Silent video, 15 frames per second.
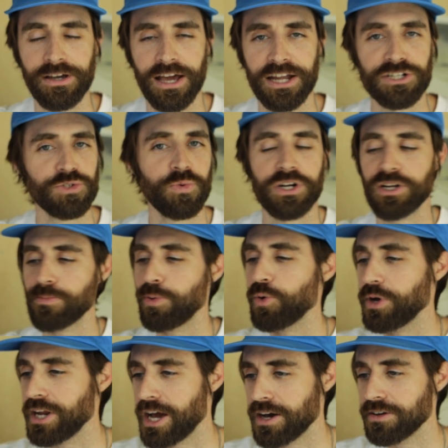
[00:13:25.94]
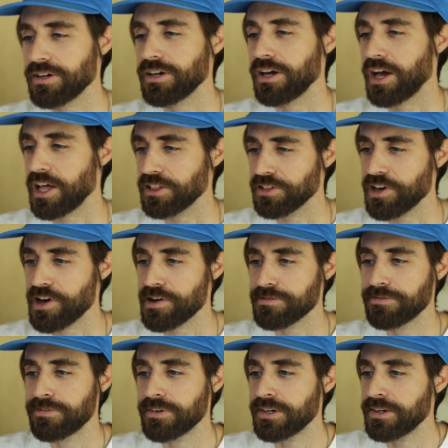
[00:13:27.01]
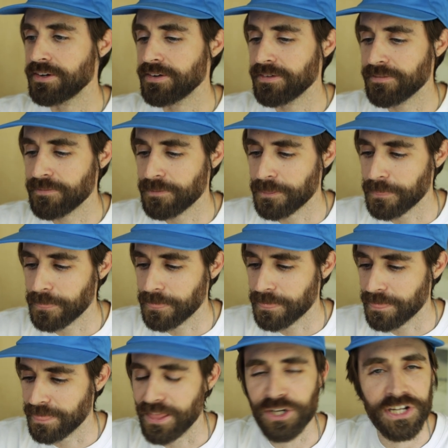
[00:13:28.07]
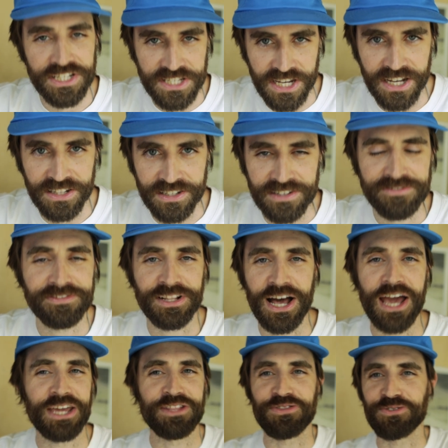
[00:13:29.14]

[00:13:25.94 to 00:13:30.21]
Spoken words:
I just wanted to point out, I love the Nutella flying